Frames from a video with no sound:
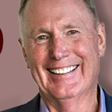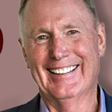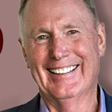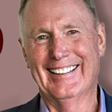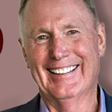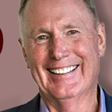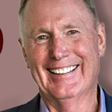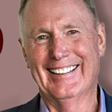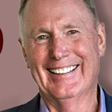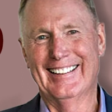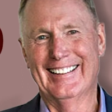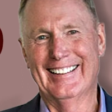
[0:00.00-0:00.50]

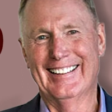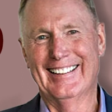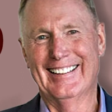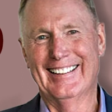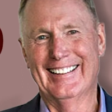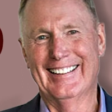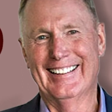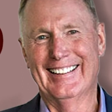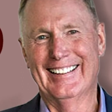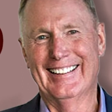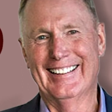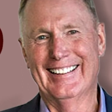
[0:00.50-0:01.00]

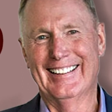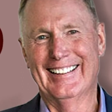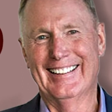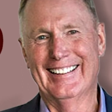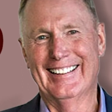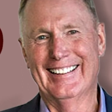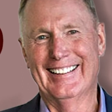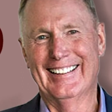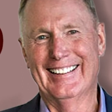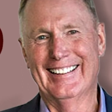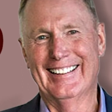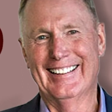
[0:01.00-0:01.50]

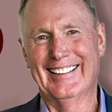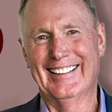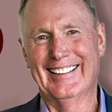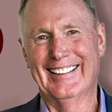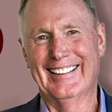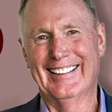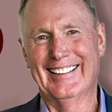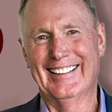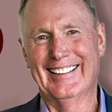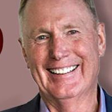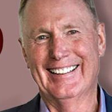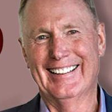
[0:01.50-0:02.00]

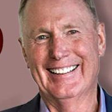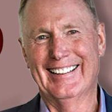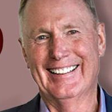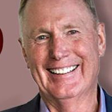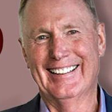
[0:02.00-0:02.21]
No one is speaking in this clip.